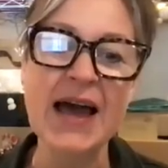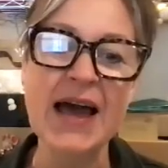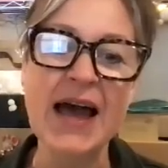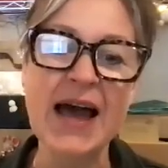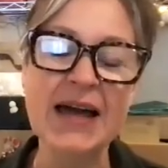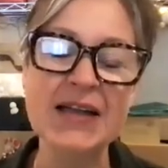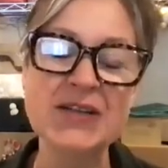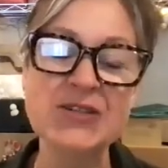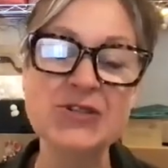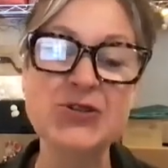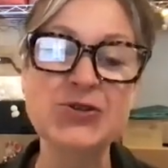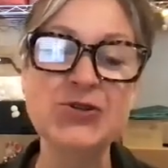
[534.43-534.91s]

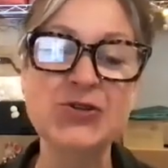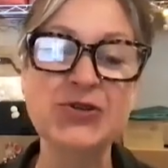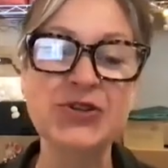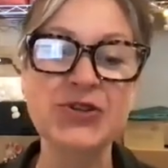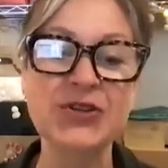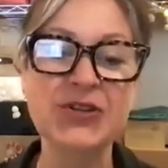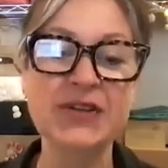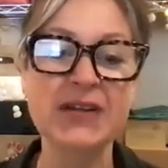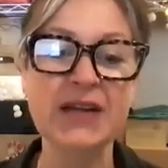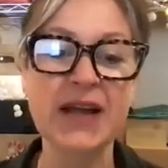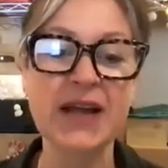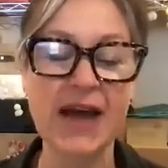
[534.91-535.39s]
And you
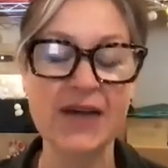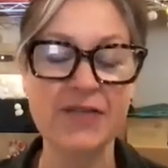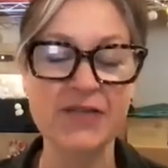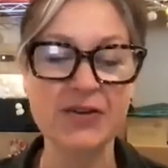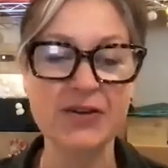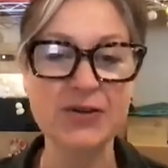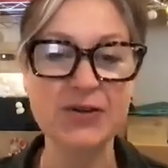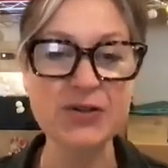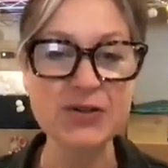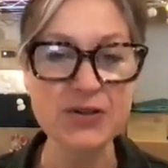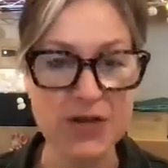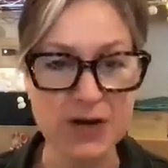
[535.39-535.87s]
can have a
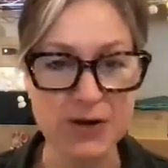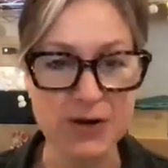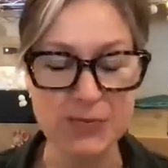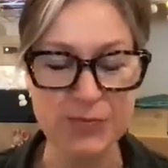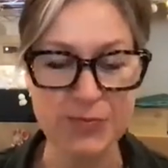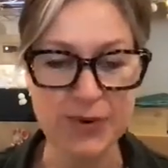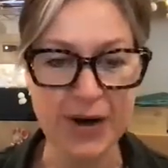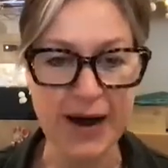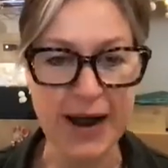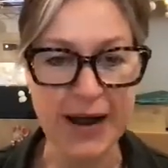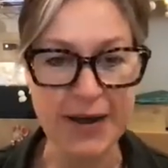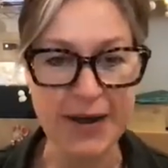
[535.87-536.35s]
good
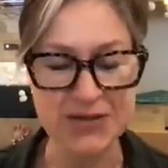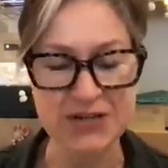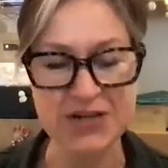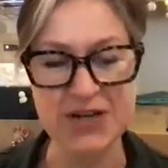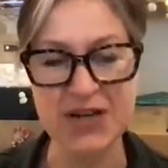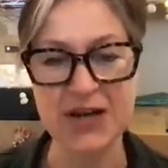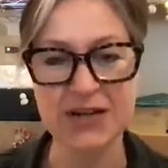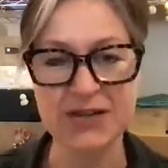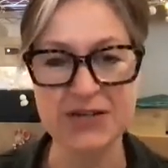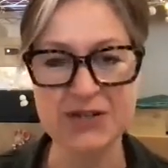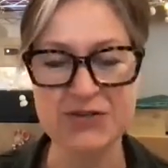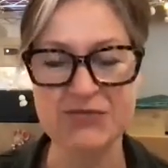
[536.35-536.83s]
old browse and
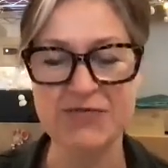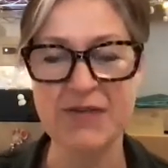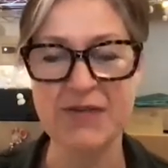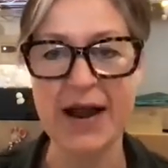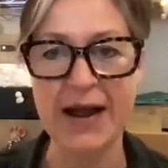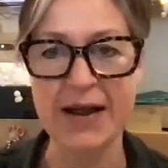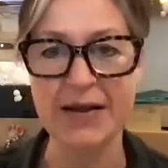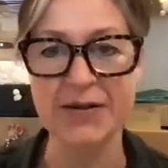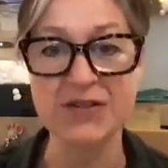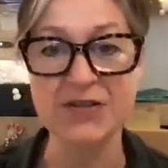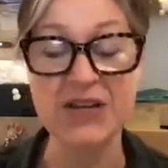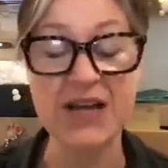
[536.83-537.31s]
hunt
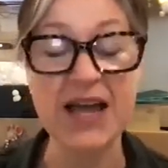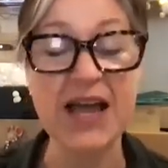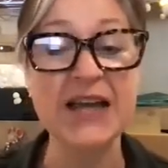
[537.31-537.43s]
around.